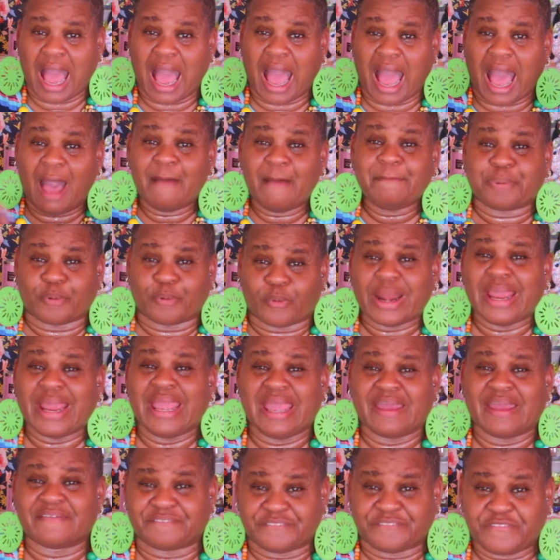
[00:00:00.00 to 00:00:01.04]
I'm
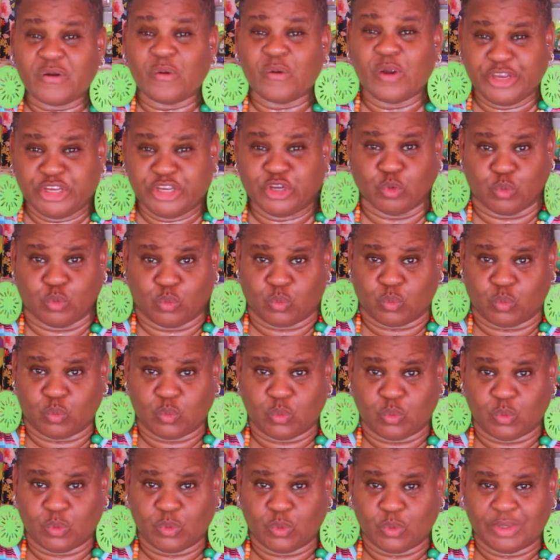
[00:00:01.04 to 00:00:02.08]
praying for you.
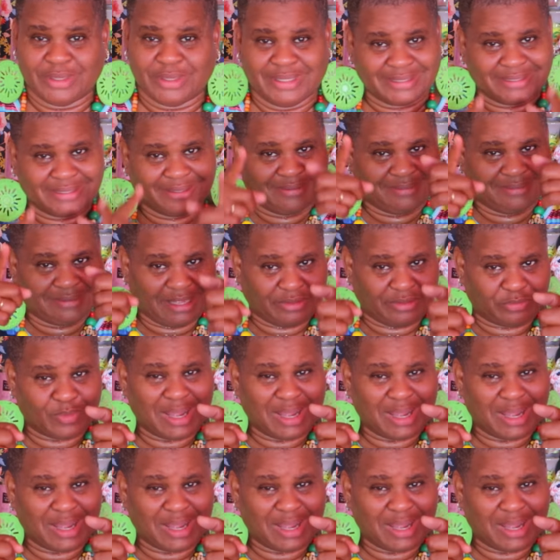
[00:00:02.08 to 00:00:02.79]
That's